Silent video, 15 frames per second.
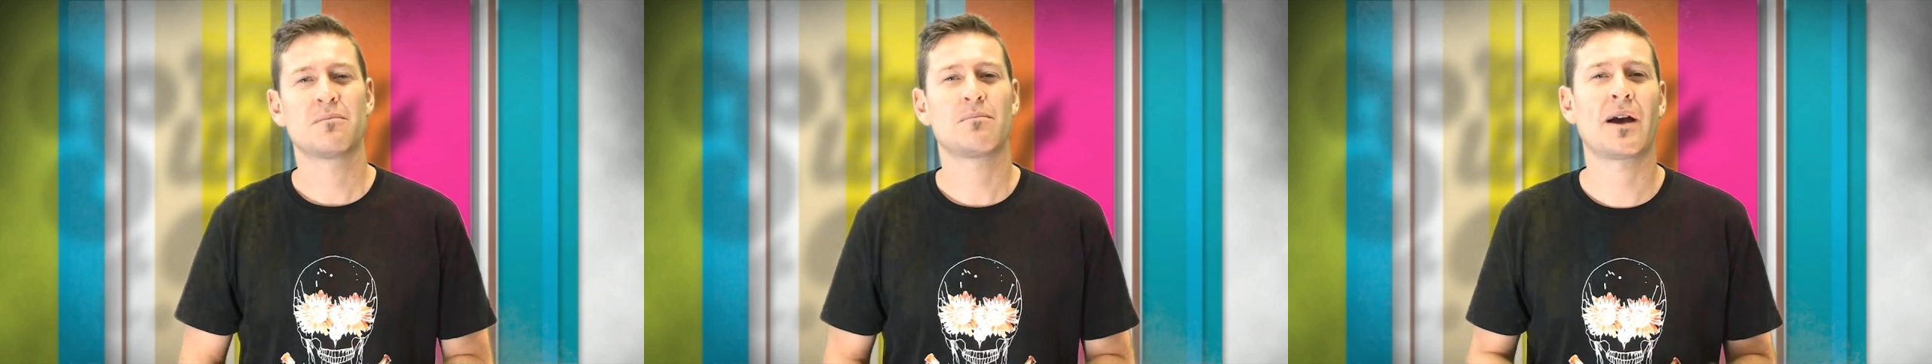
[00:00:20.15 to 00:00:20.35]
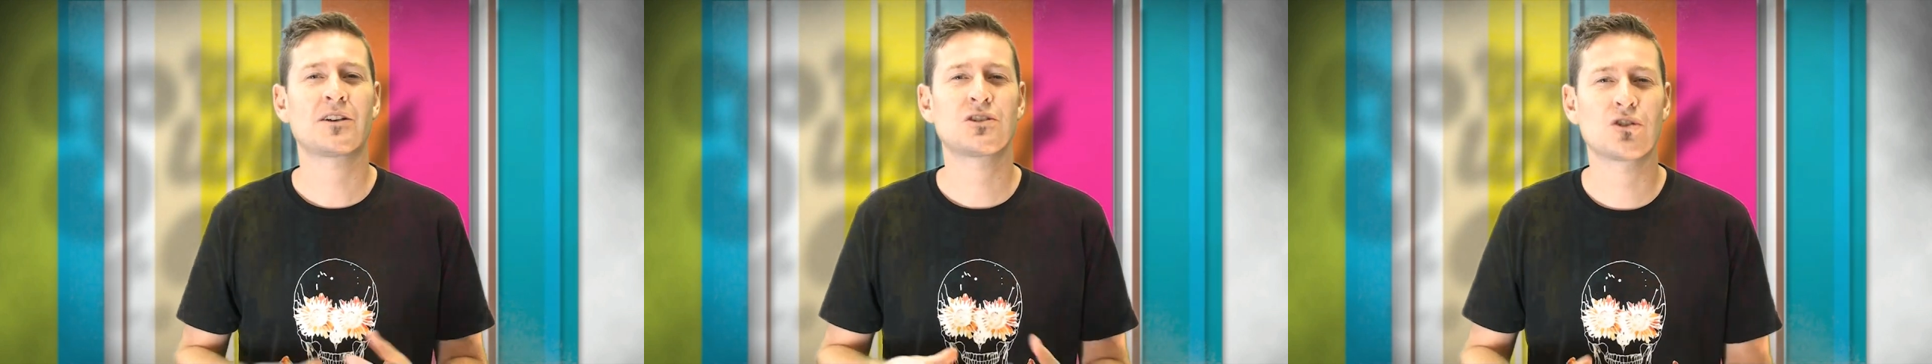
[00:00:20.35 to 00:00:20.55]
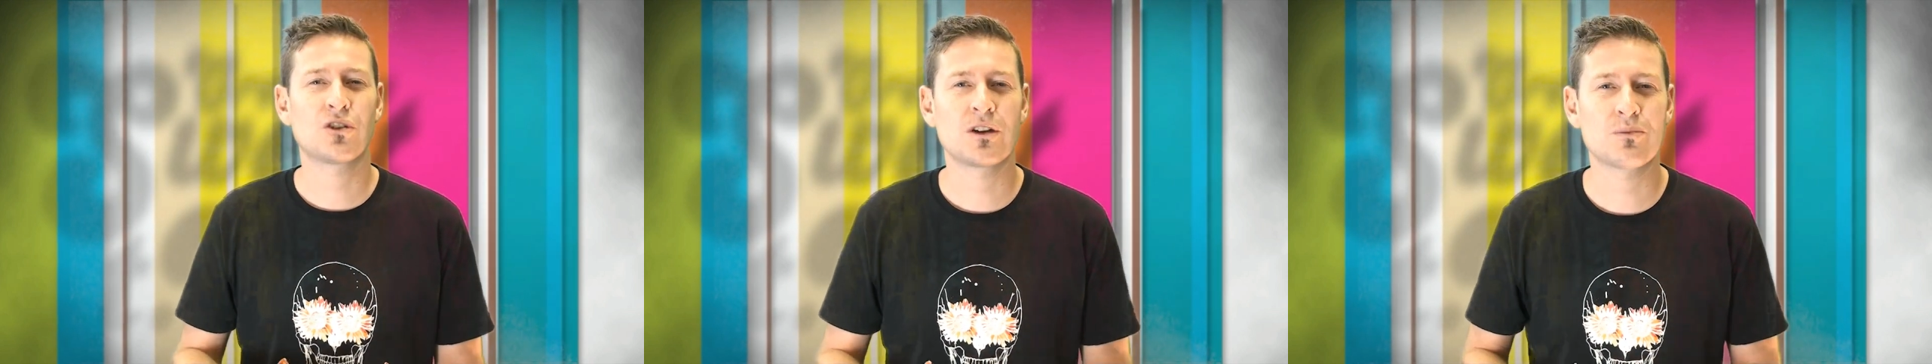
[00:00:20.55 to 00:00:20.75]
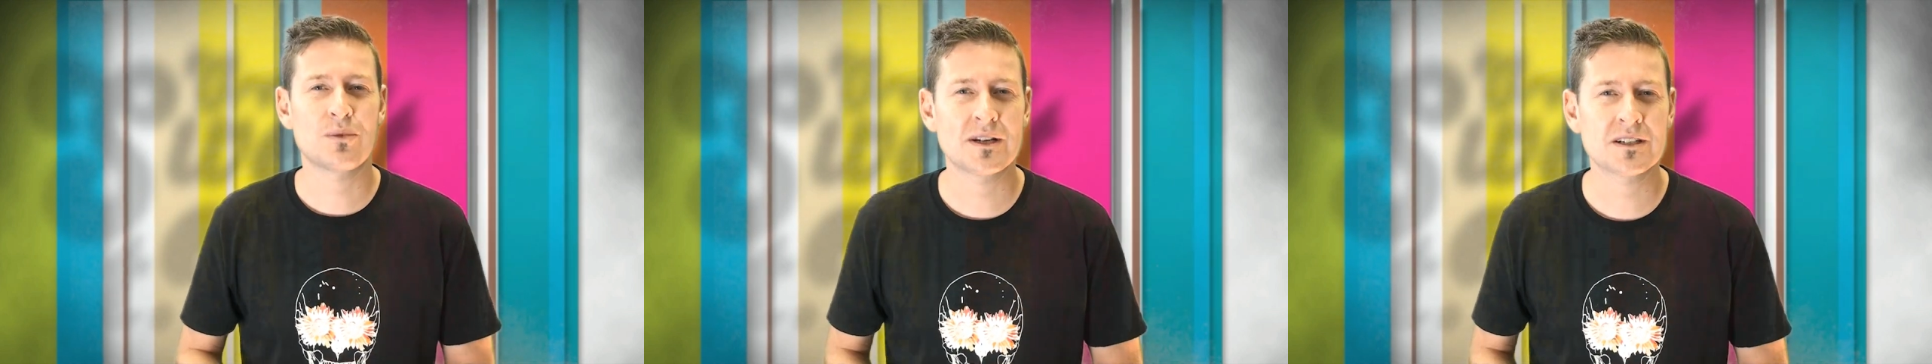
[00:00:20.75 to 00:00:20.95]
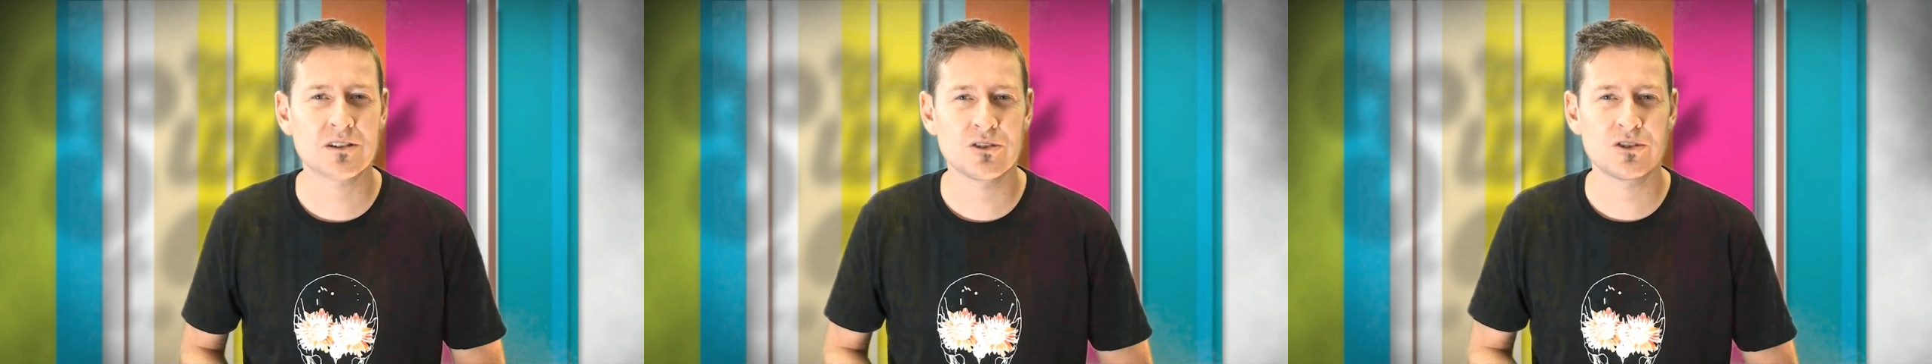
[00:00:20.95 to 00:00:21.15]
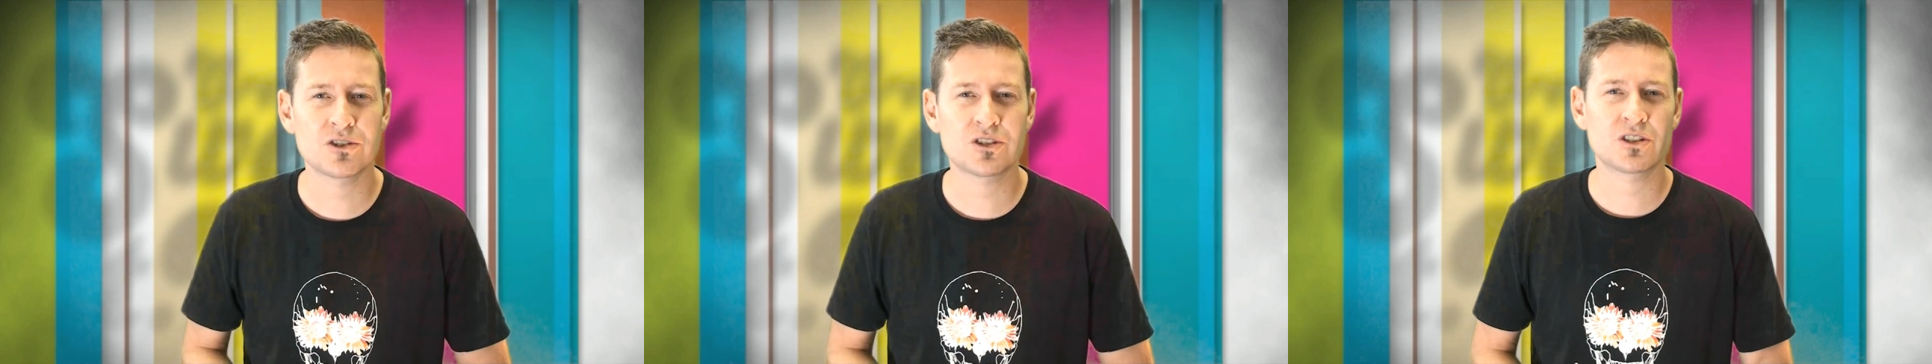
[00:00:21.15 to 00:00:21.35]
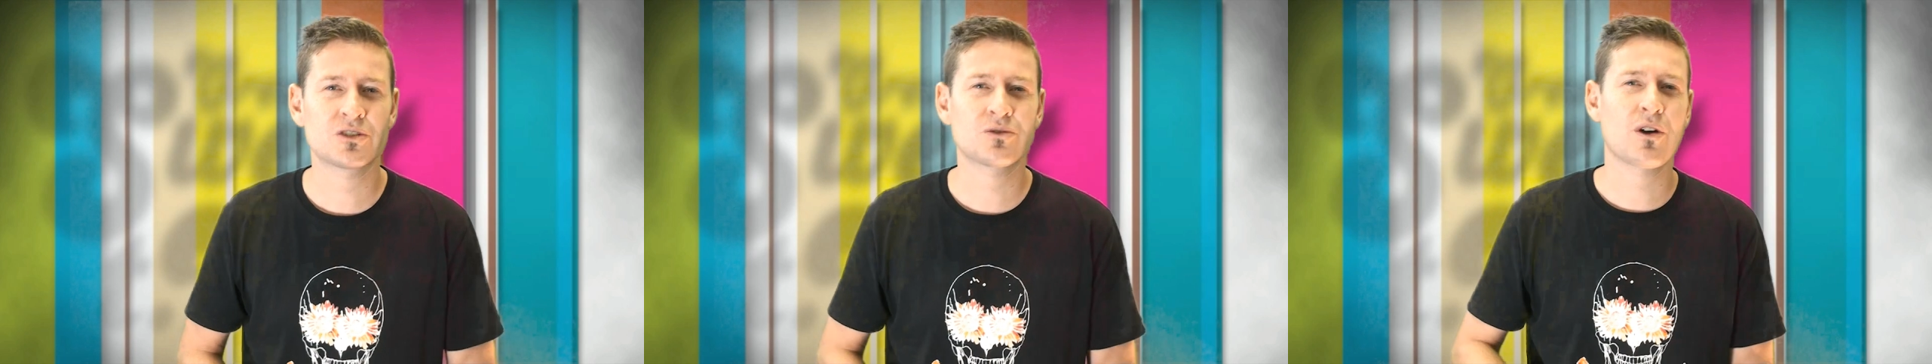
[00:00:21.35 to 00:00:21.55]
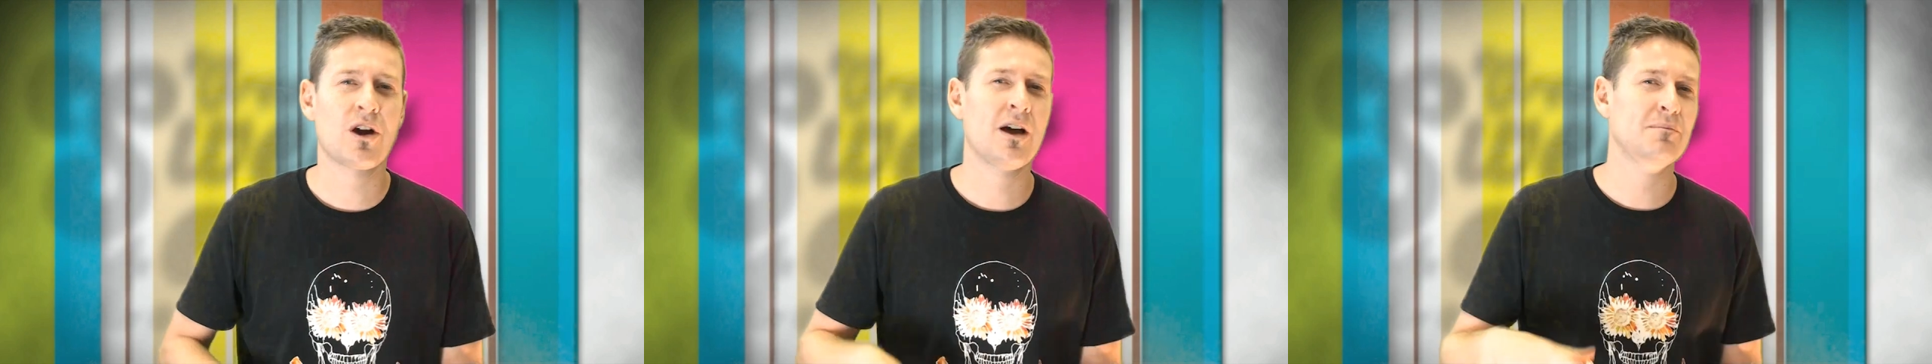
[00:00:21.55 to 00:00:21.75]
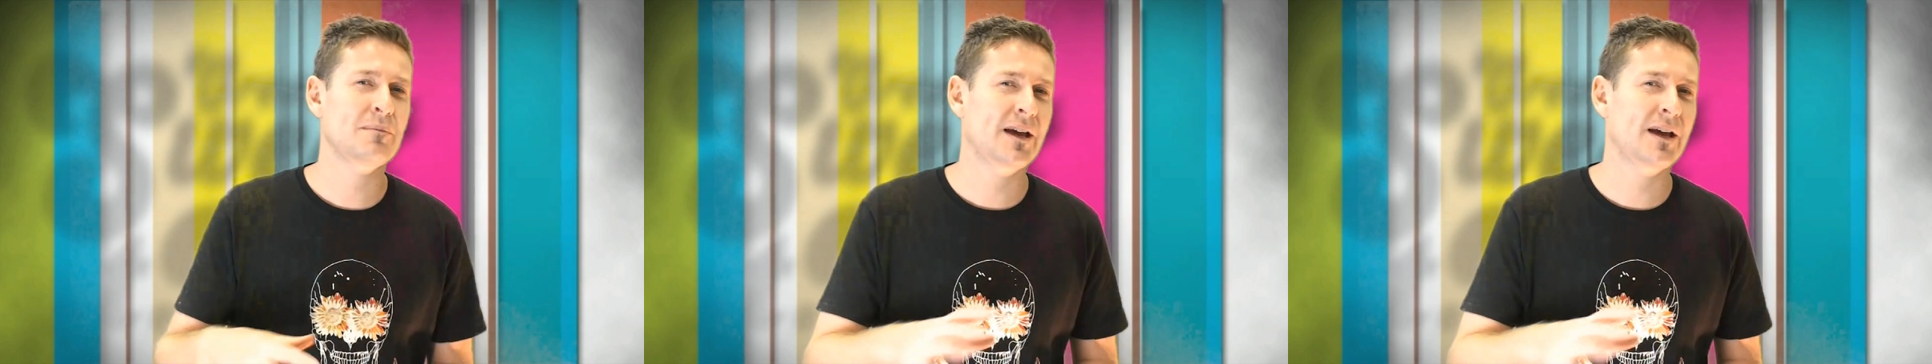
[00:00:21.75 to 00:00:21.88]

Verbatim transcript: Make sure your resolution's right,